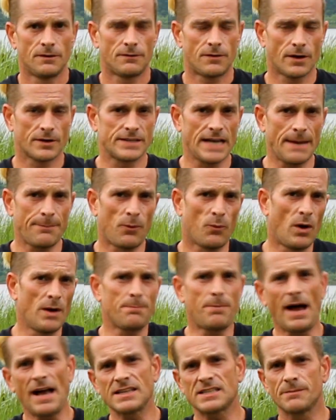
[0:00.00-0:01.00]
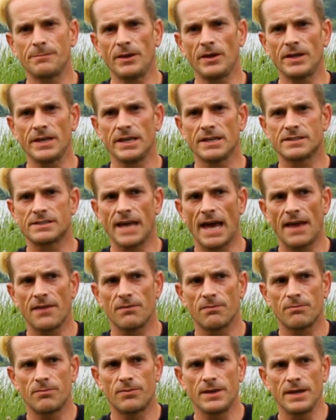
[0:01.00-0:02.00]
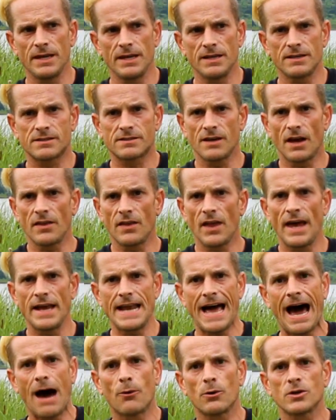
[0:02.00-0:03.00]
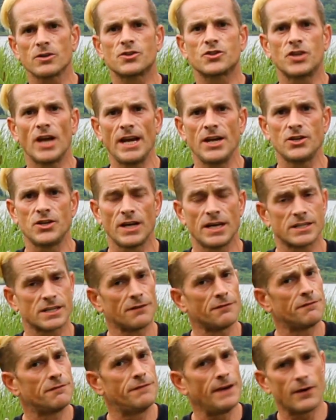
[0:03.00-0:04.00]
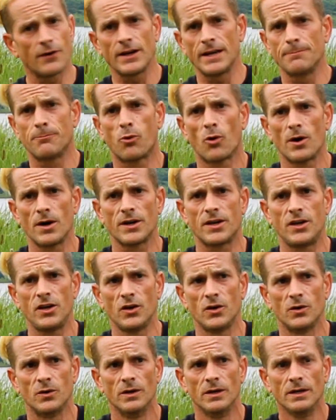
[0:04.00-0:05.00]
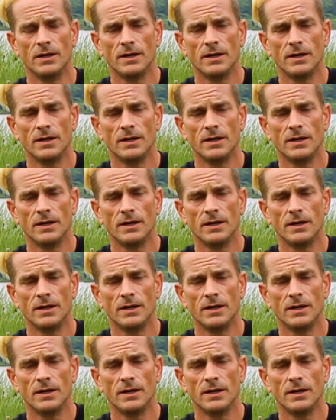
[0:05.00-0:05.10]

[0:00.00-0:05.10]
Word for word: For example, one possibility is that the sunlight hours changing is a very important cue.